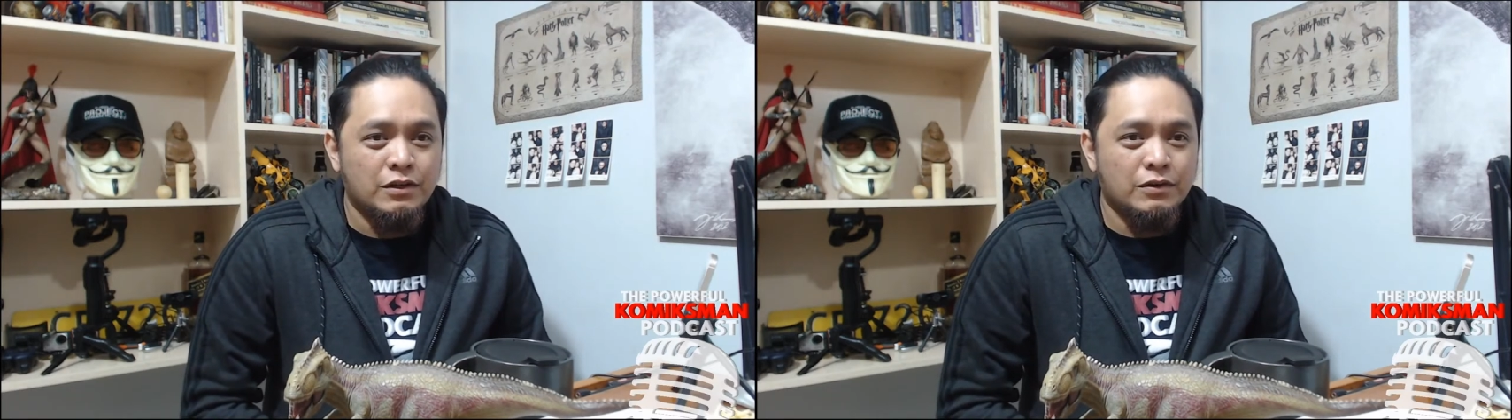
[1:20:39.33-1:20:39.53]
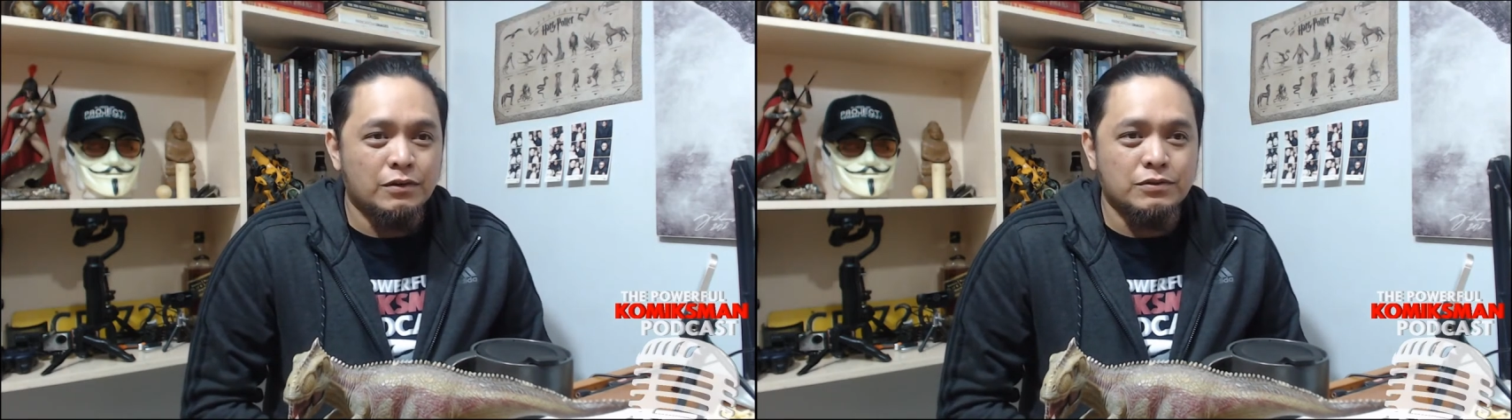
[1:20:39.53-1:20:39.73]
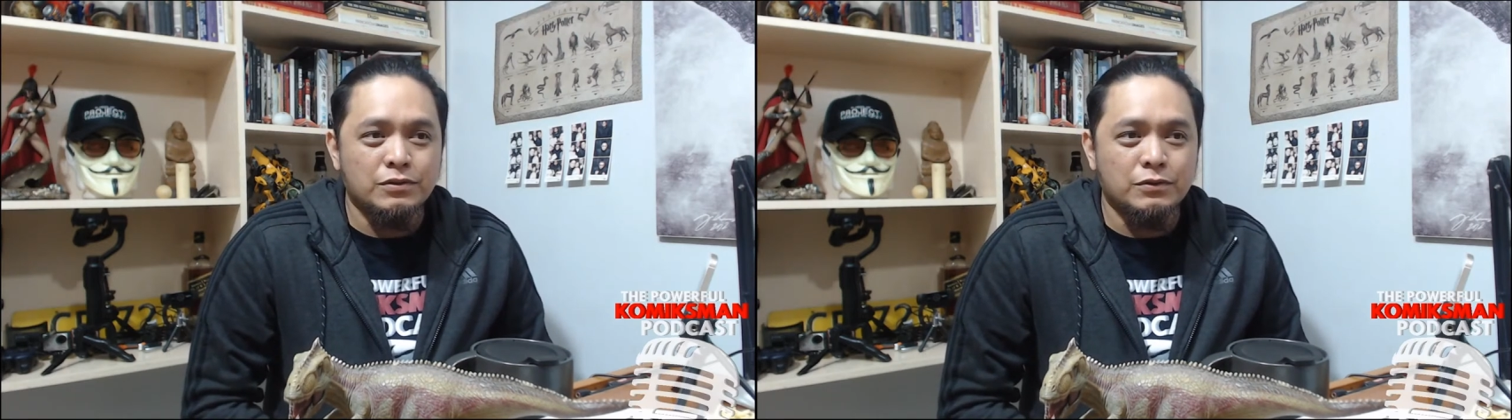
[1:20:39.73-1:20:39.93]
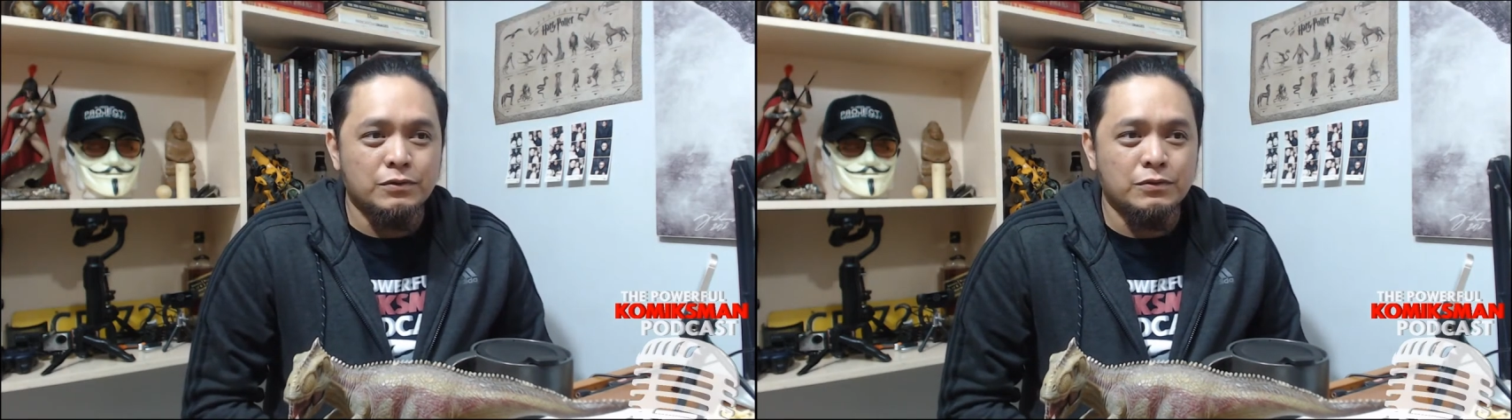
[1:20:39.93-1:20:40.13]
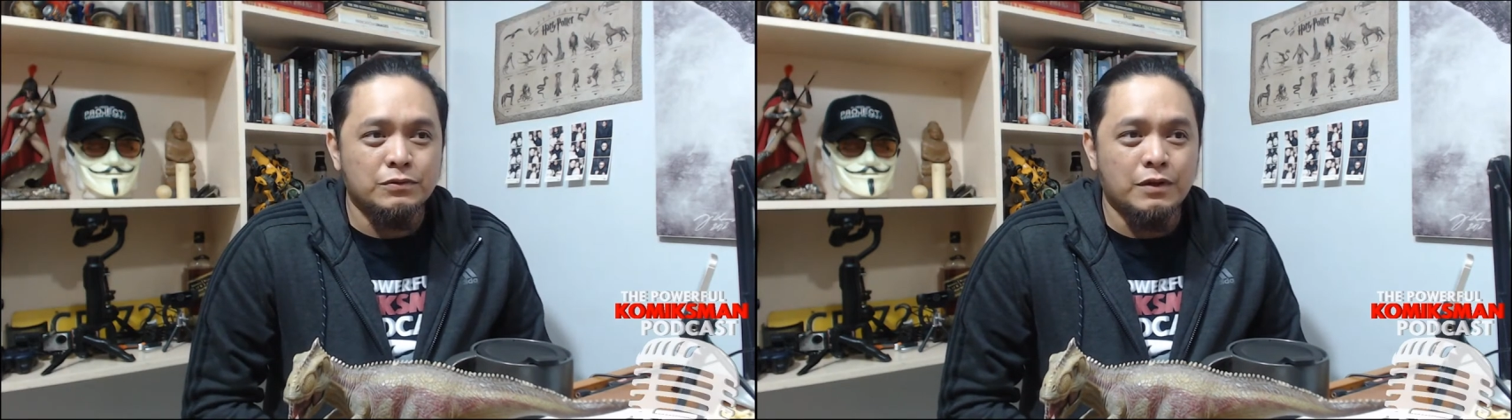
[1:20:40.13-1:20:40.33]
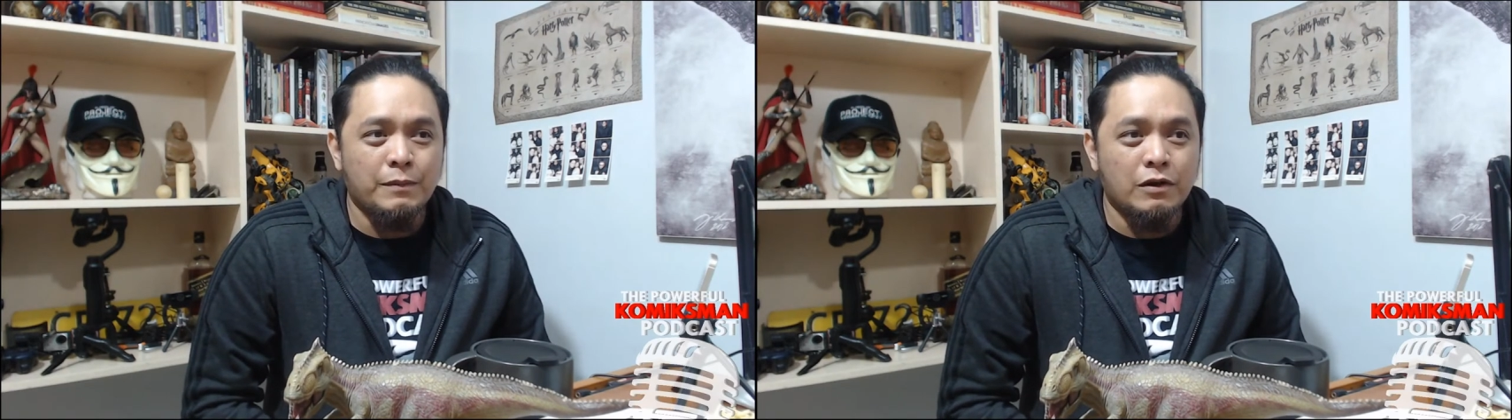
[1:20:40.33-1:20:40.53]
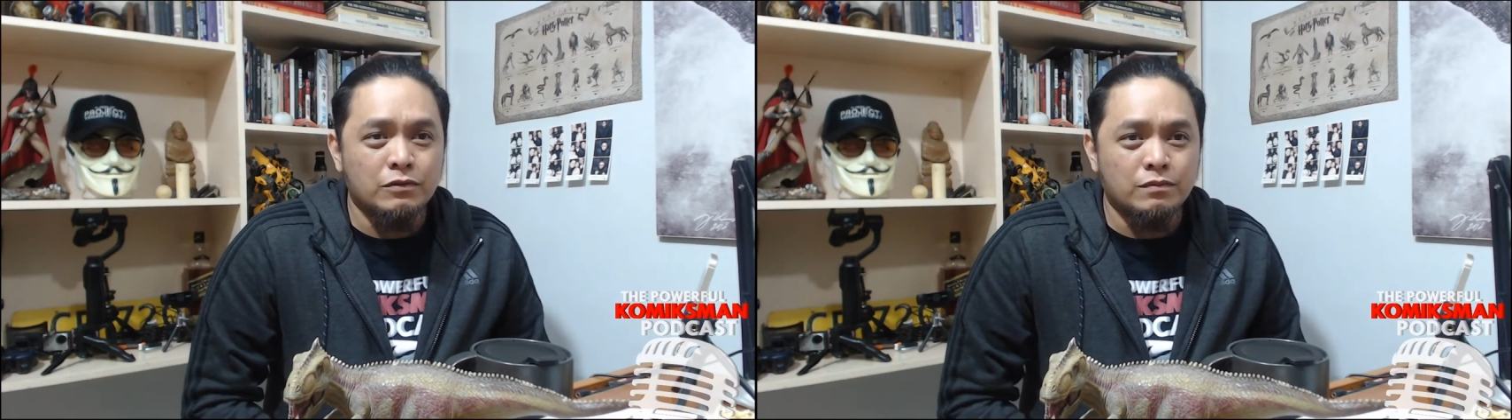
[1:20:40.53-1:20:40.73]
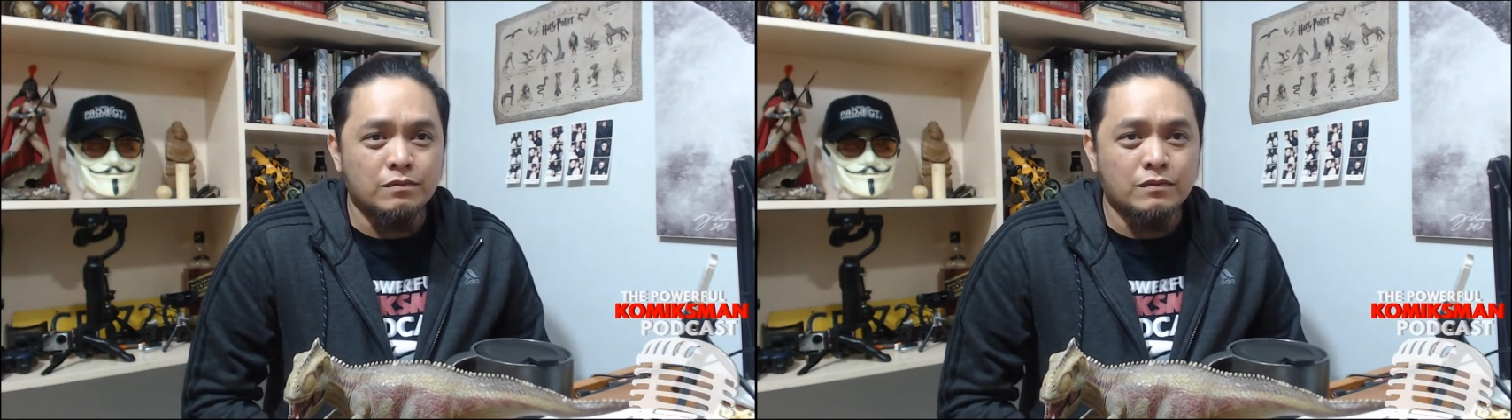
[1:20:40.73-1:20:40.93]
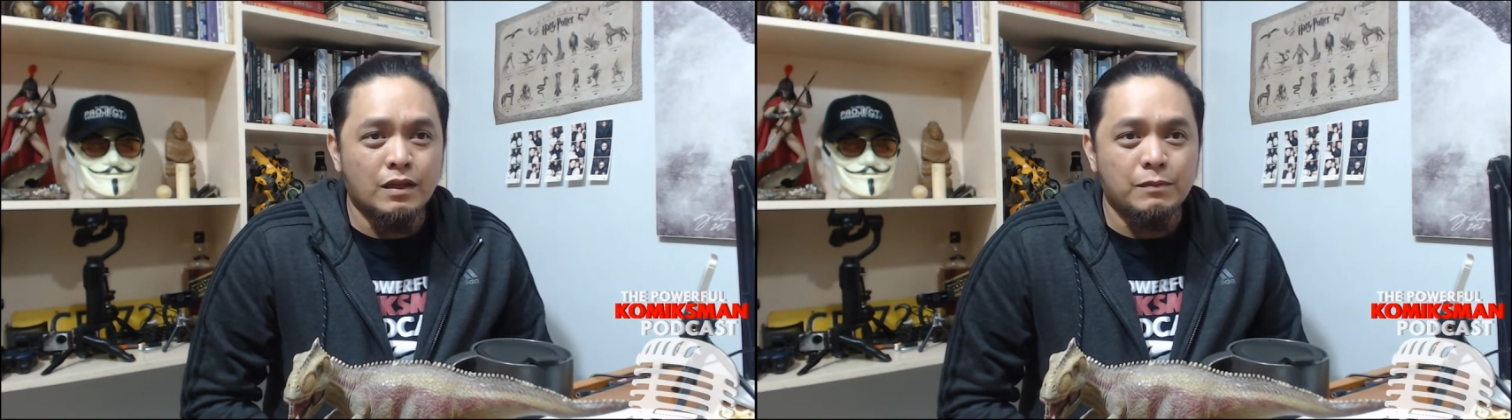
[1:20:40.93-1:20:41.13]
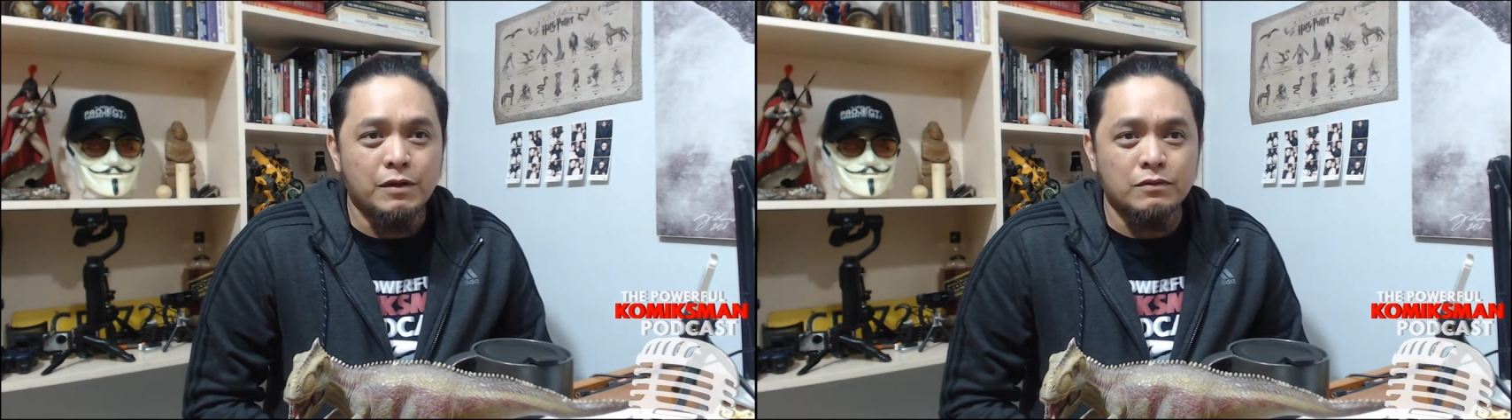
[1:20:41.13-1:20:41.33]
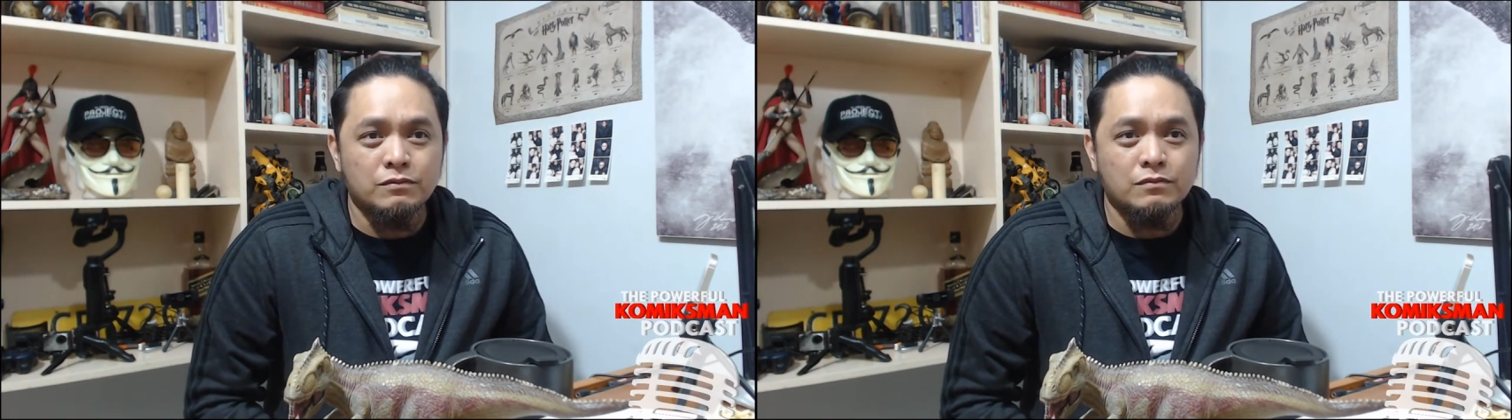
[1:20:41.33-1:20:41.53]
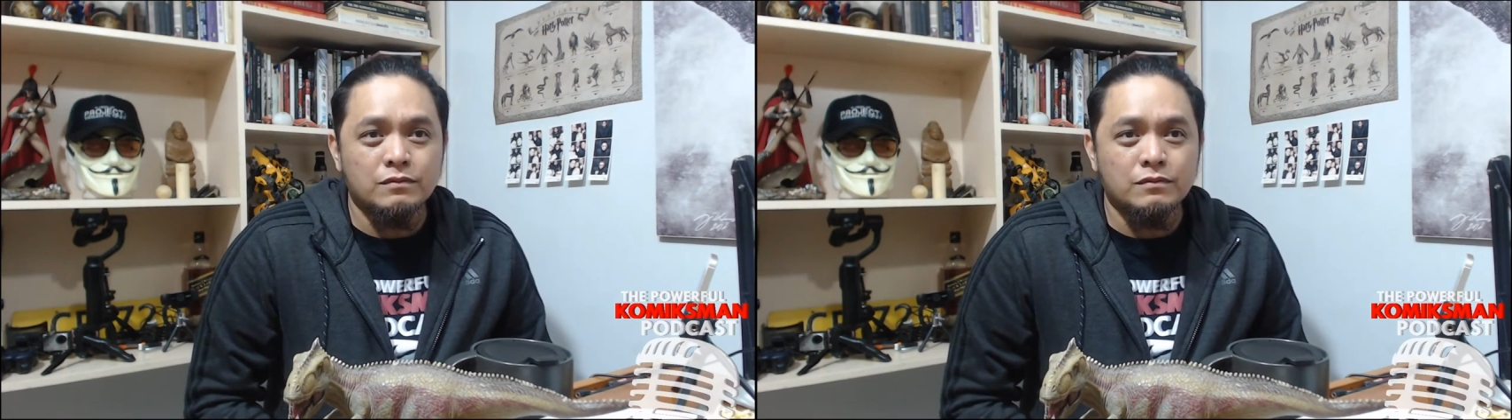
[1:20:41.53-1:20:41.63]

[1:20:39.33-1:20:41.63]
also about about